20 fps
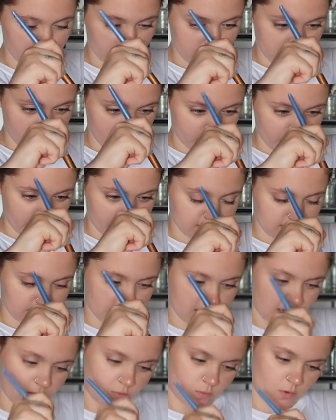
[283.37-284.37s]
those little bins
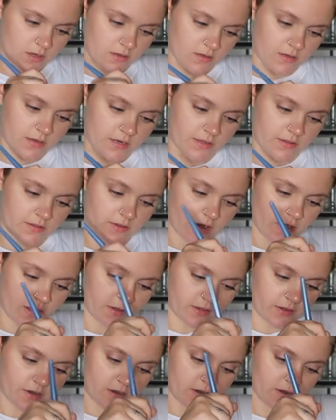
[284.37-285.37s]
that I want another
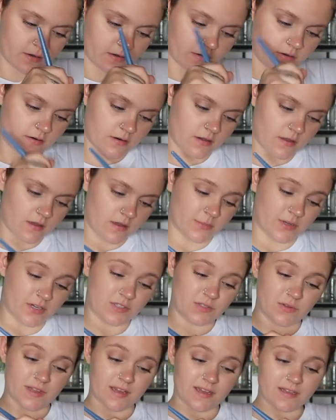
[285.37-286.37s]
color. I'm
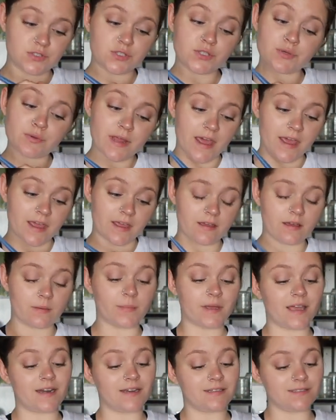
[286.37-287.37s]
gonna do that today. I'm
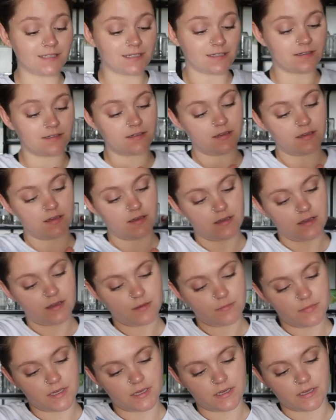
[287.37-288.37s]
gonna get it done.
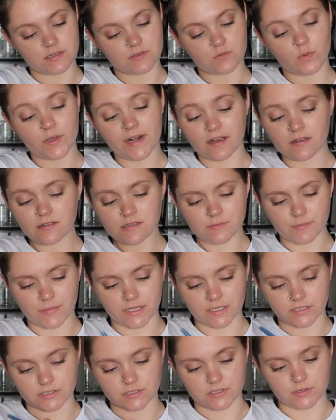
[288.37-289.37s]
Because when else am
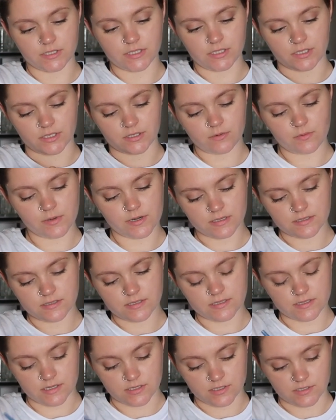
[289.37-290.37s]
I gonna do it? You know, what
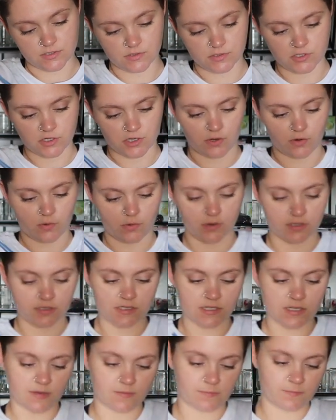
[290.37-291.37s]
else is there to do during
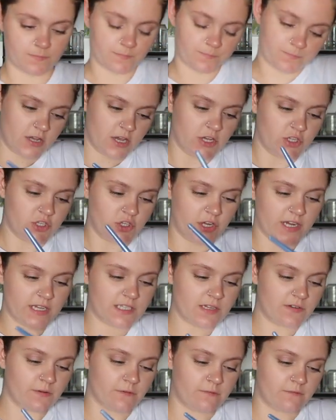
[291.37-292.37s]
quarantine? Do you
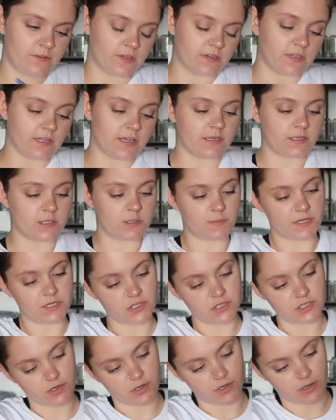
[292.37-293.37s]
guys ever feel like,
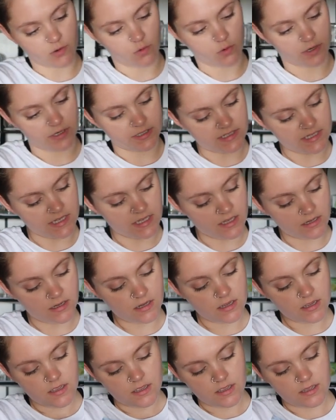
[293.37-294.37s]
especially during quarantine,
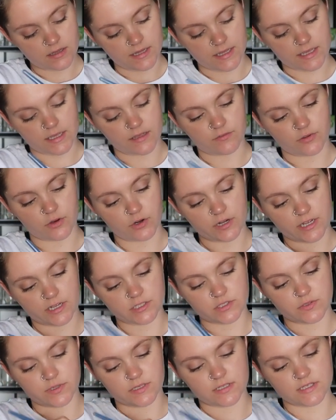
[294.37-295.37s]
like if you're
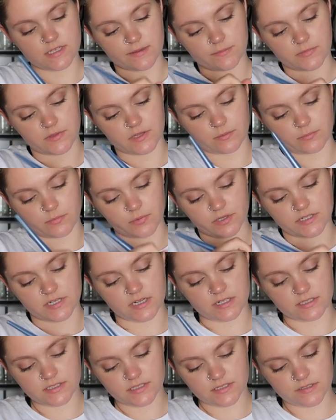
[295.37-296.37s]
not doing something
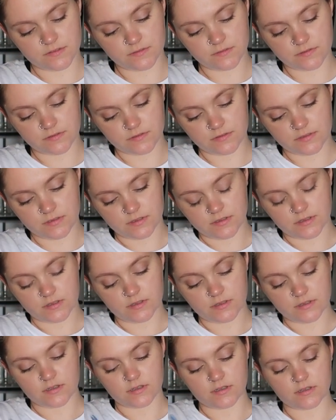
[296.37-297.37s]
productive,
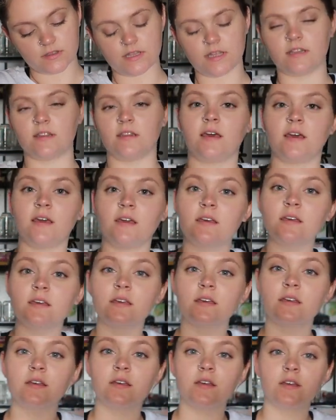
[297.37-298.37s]
then like
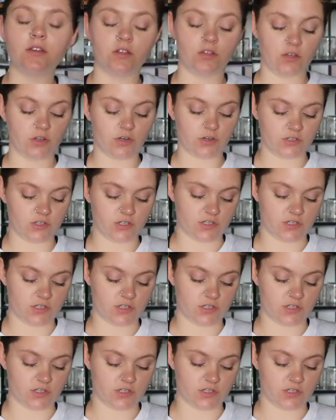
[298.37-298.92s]
you're